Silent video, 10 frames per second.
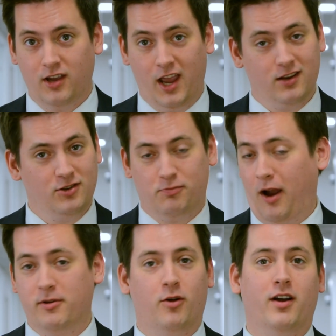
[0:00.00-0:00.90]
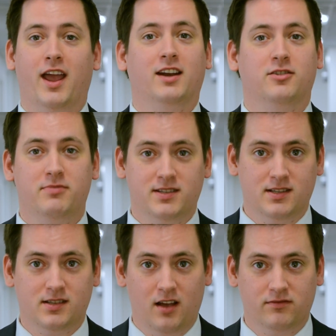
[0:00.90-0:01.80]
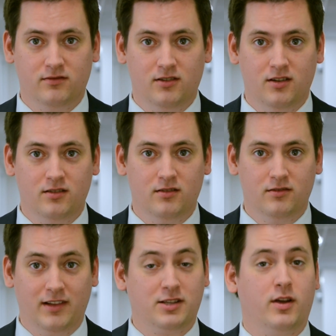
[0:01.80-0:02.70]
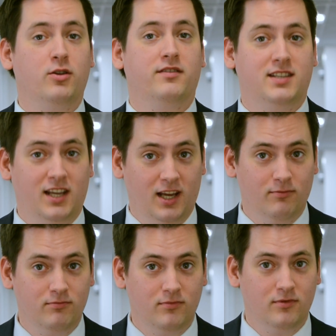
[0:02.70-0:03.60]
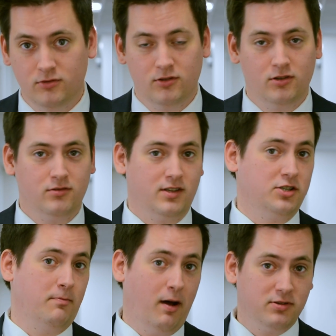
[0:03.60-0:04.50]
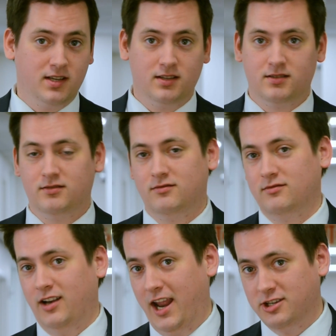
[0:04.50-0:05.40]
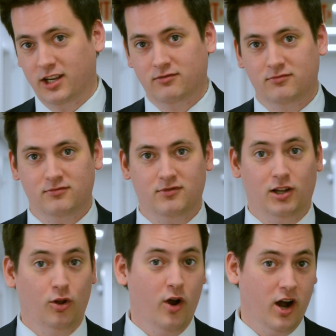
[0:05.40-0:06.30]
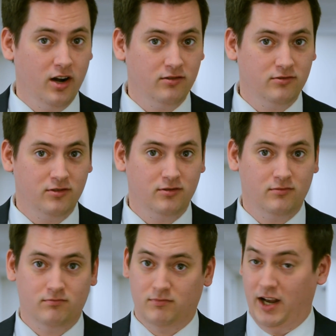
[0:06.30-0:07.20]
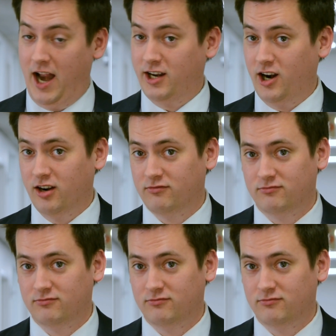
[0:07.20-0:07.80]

And you probably don't want to handle the business stuff. That's why you have a team, such as a publicist, an agent, a lawyer, an editor.